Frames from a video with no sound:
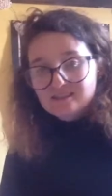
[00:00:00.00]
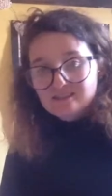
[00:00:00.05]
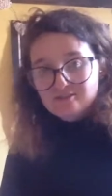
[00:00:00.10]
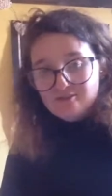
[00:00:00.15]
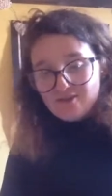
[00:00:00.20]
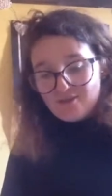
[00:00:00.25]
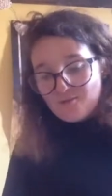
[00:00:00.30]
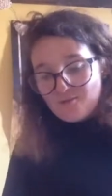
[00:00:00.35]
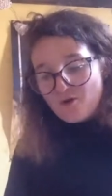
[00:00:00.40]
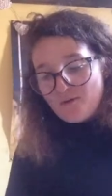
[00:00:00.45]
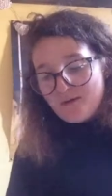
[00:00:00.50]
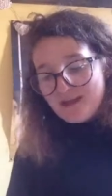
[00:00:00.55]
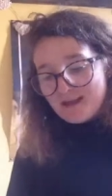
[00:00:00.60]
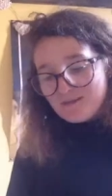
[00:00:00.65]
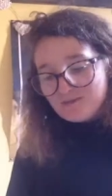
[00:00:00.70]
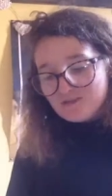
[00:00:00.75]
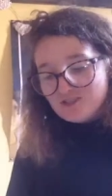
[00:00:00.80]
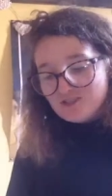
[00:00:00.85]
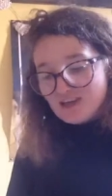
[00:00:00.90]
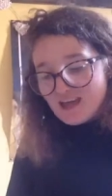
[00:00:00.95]
So at the moment
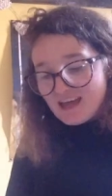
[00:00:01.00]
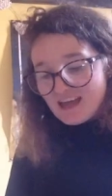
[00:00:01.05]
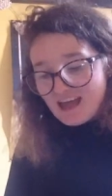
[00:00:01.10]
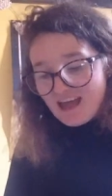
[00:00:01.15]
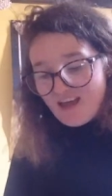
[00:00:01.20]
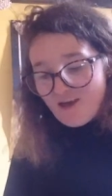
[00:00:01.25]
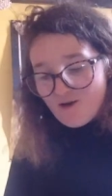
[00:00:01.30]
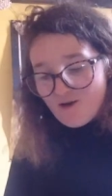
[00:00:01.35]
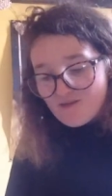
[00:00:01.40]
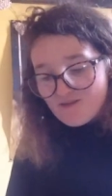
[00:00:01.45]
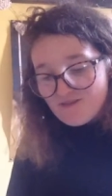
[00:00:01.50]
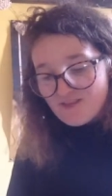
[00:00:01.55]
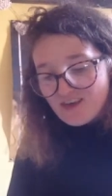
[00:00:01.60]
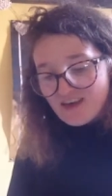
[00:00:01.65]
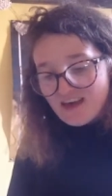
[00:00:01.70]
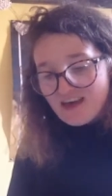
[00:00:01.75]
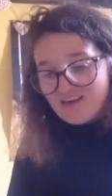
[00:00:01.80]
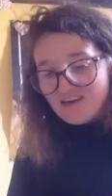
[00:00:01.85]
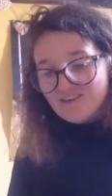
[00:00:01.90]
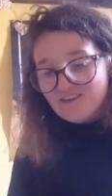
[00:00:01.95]
I'm just trying to get off the
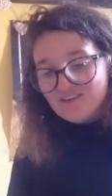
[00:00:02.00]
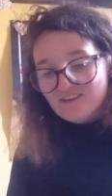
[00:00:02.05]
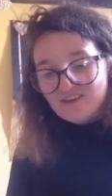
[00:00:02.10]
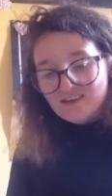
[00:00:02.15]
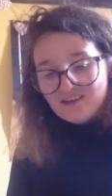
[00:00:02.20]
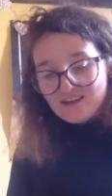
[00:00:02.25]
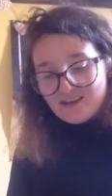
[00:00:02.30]
little